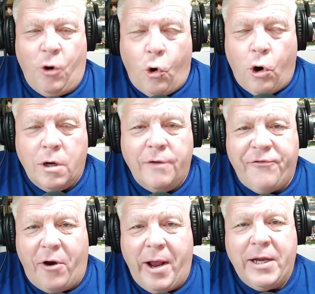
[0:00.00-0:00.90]
order
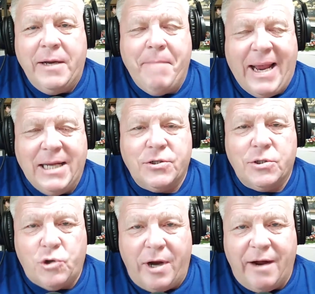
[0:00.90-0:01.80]
for any
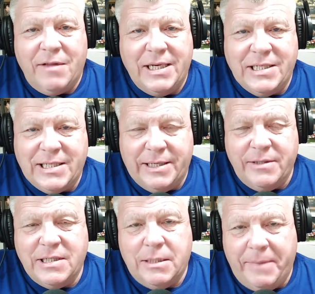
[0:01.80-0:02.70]
major traveling
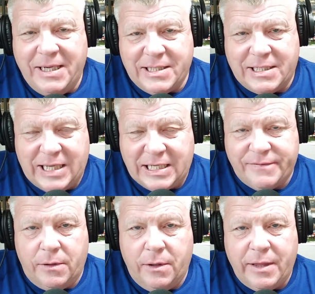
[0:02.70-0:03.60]
series to be
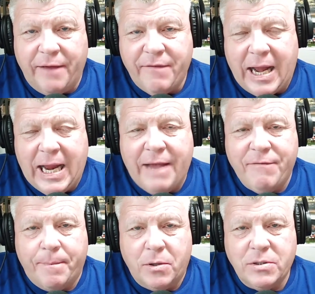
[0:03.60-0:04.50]
successful, they've got to
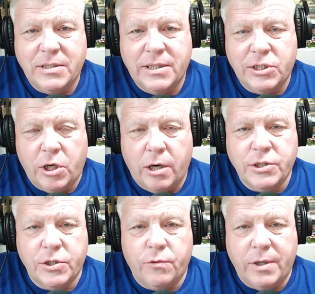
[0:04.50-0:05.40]
have a person in
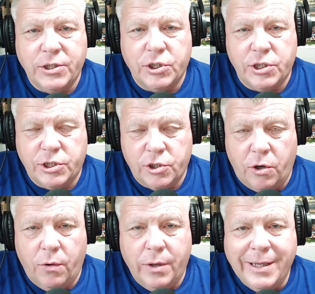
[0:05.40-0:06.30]
charge that runs the
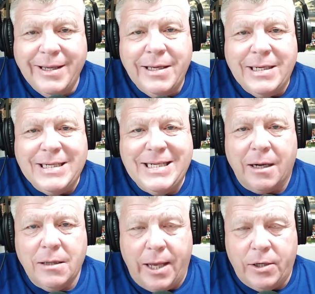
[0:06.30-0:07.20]
show.
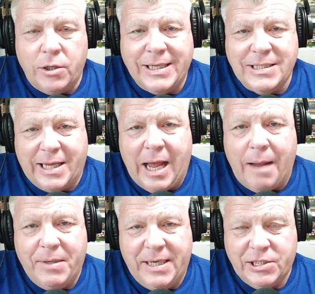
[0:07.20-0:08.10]
Doug Leonard is the
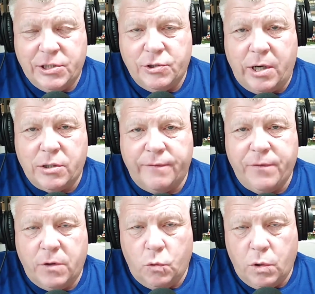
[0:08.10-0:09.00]
competition director
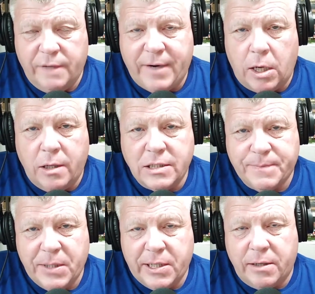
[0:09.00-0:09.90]
for the World of Outlaw
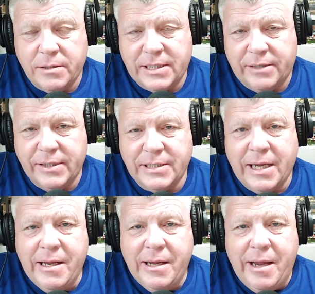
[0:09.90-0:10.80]
Sprint Car
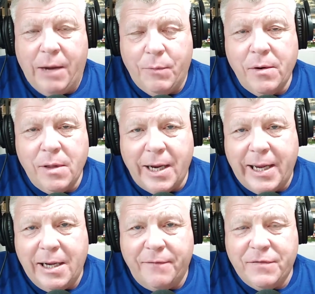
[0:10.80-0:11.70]
Series, and we were
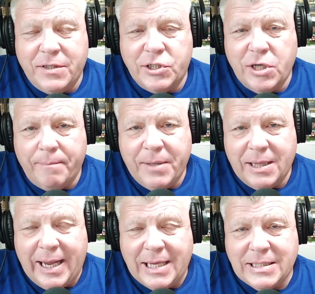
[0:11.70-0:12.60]
lucky enough to jump
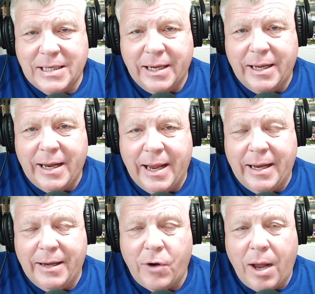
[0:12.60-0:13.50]
in last night
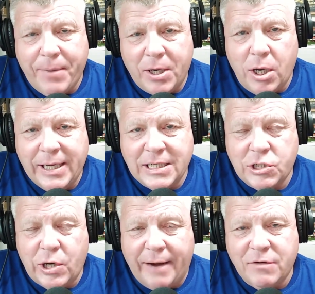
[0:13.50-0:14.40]
and drop in on
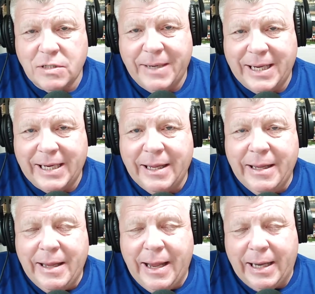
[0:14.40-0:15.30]
his drivers' meeting
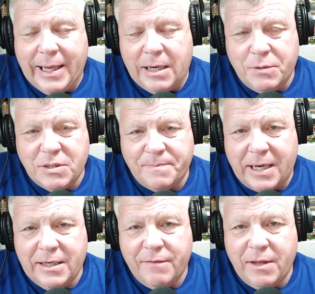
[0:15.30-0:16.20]
and get a
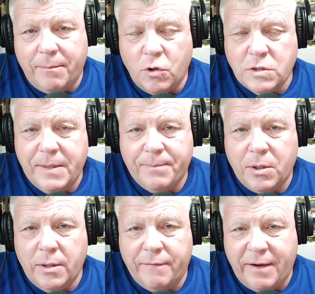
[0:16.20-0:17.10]
perspective that most
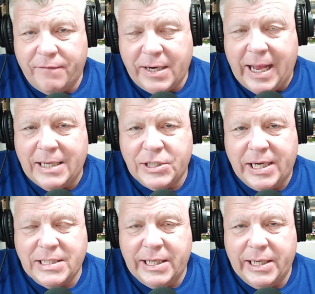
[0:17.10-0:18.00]
people have never got a
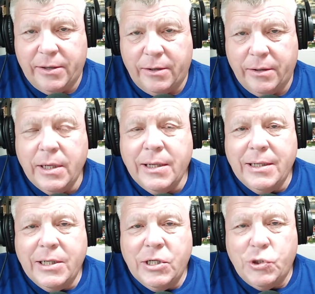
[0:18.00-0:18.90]
chance to hear.
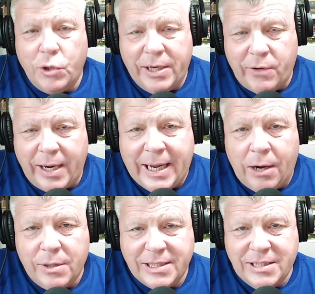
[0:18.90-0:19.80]
Tune in right
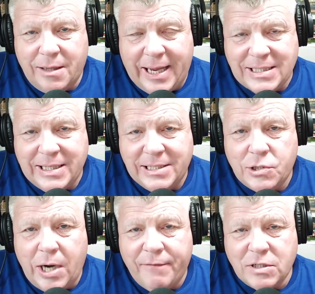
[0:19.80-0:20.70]
now and listen to last night's
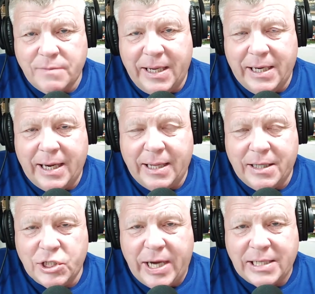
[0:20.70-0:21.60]
drivers' meeting at
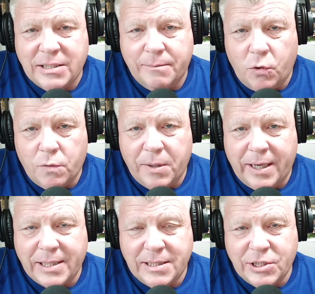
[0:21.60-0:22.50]
the Jackson
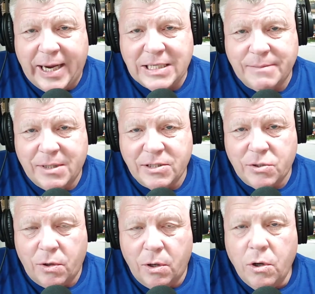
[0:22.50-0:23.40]
Motorplex in Jackson,
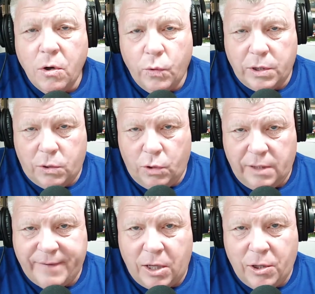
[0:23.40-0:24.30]
Minnesota with the
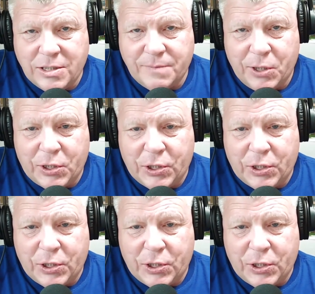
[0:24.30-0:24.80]
World of Outlaw Sprint